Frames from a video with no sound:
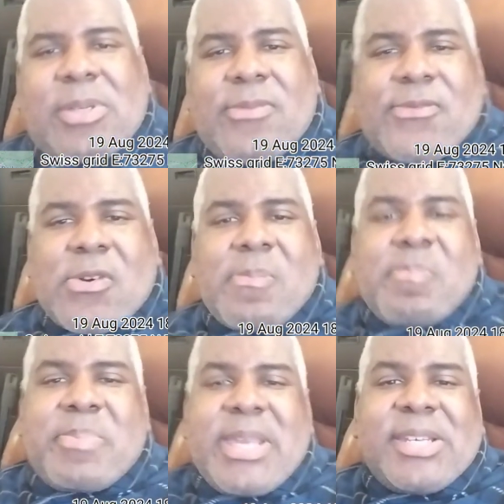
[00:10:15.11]
from
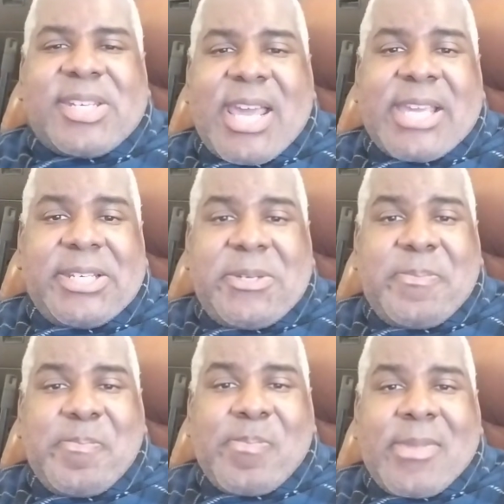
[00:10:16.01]
being tagged
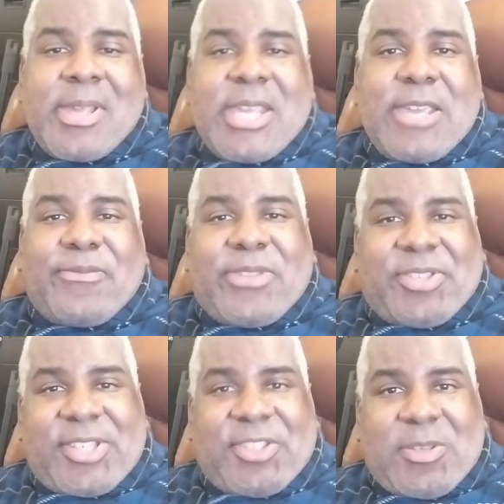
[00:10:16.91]
if the
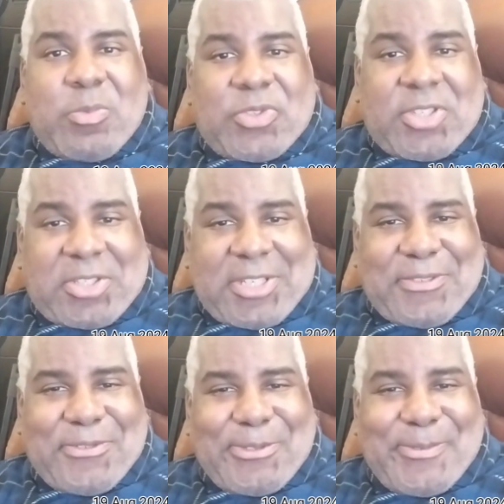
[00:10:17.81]
system was
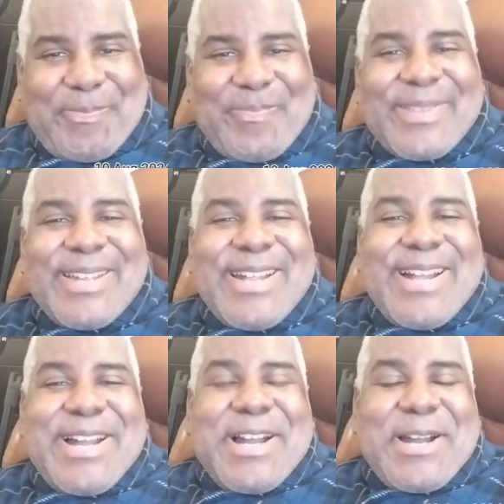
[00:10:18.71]
successful,
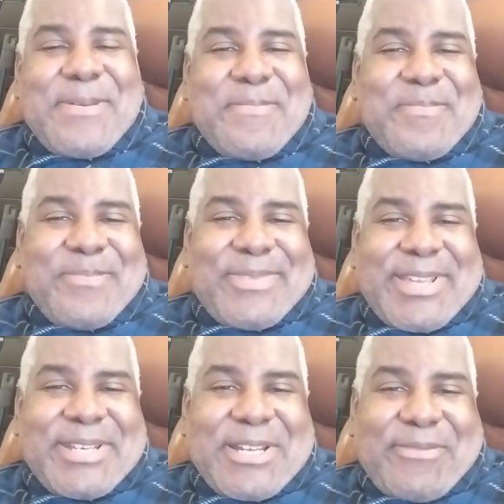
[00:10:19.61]
um,
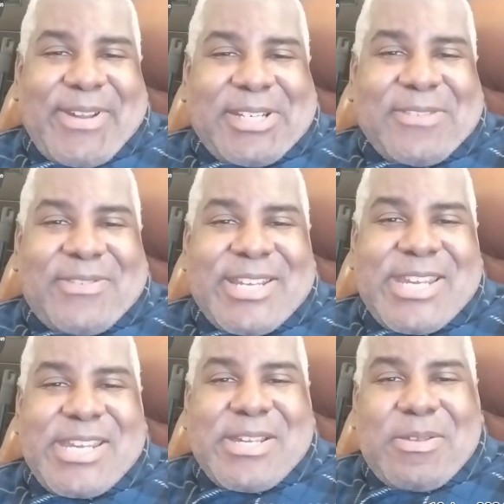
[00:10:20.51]
then
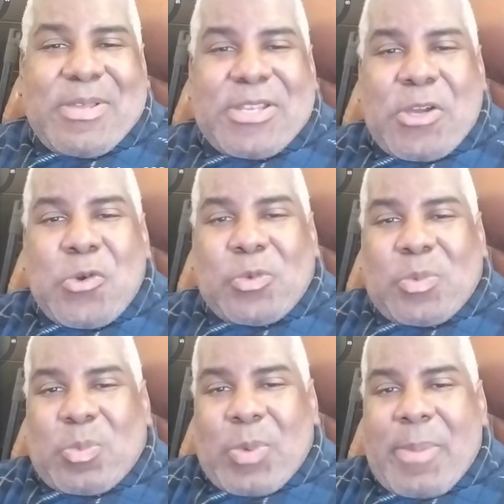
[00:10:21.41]
effectively an old
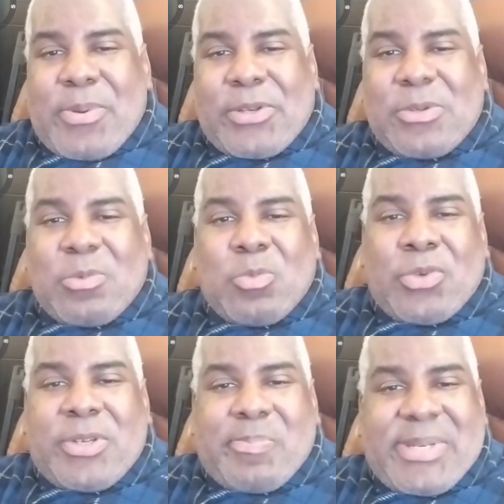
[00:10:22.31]
weapon
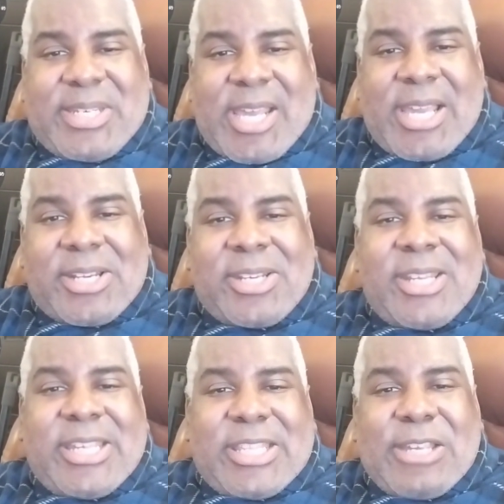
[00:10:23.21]
wouldn't be tagged,
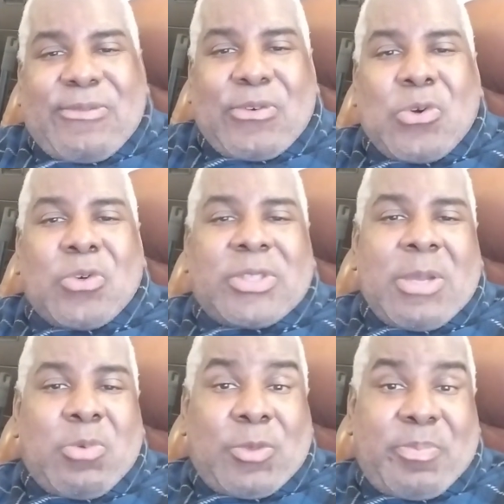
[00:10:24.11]
therefore,
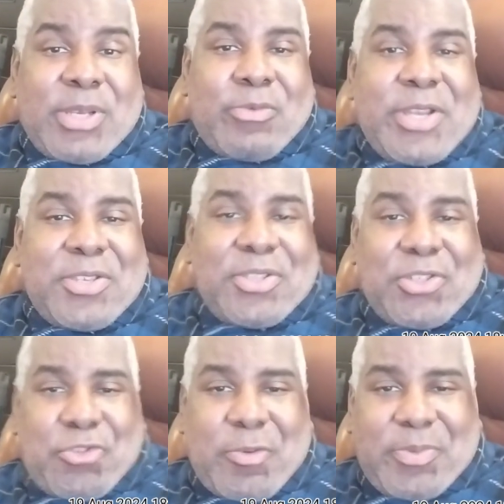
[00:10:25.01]
there would be a reason to
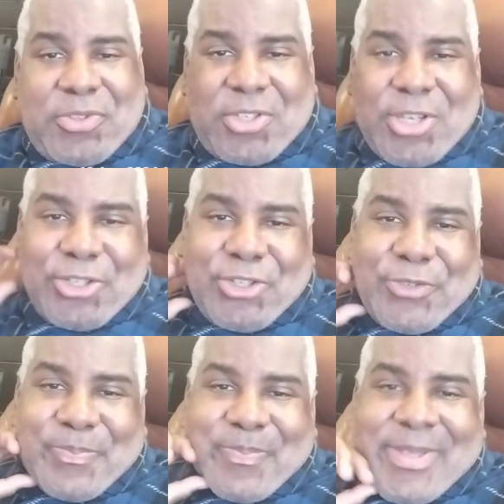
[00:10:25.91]
strip and search.
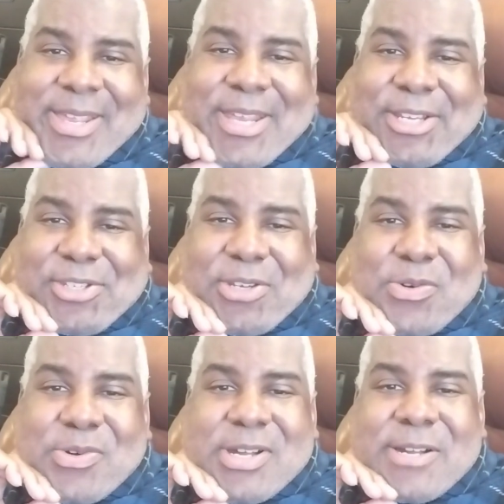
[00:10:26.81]

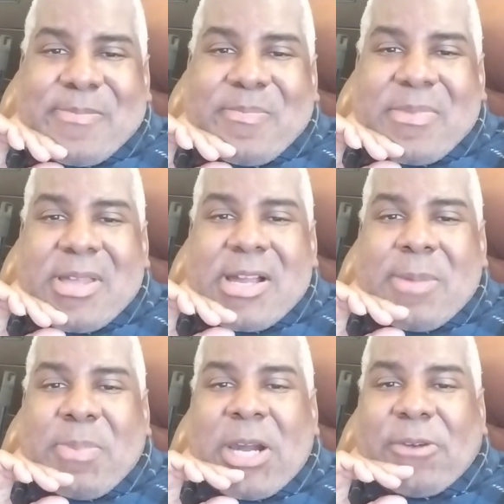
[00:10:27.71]
So, um,
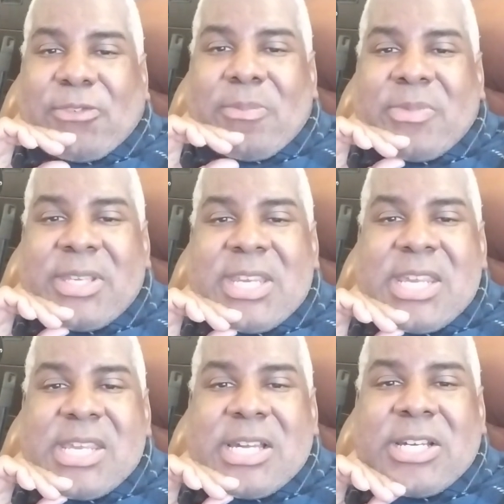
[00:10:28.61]
apart from
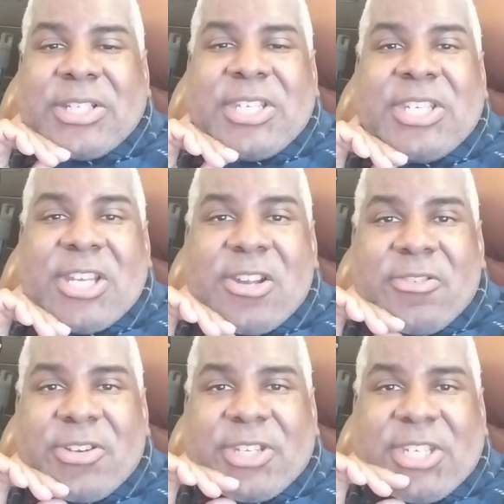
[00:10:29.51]
the uh,
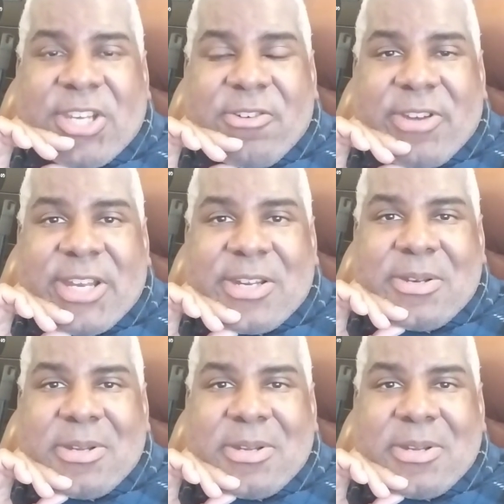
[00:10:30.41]
deter- deterring